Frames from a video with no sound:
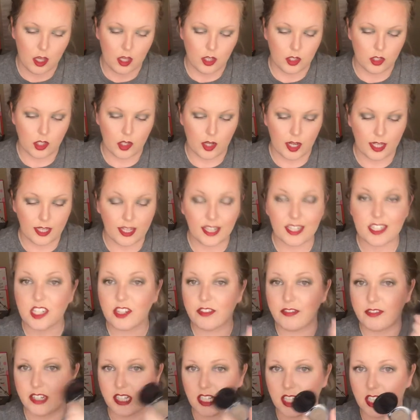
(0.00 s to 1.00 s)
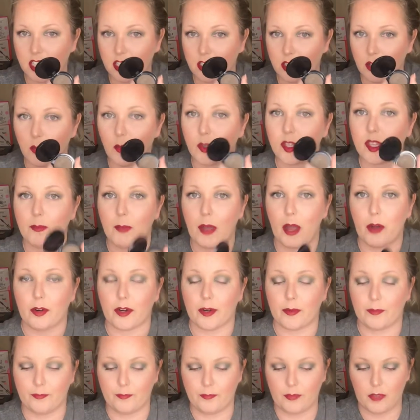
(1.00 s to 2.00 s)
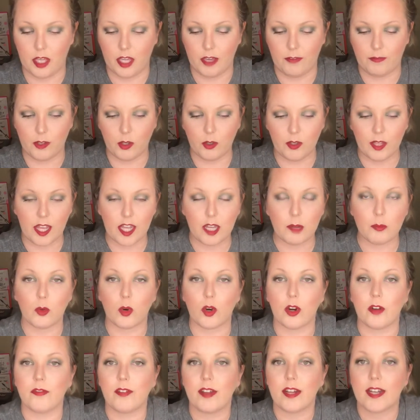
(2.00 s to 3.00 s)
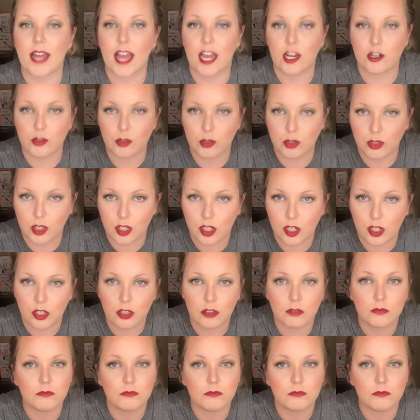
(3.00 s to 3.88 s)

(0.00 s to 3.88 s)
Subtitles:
So I like to fill in with the powder. If you like more of a natural look,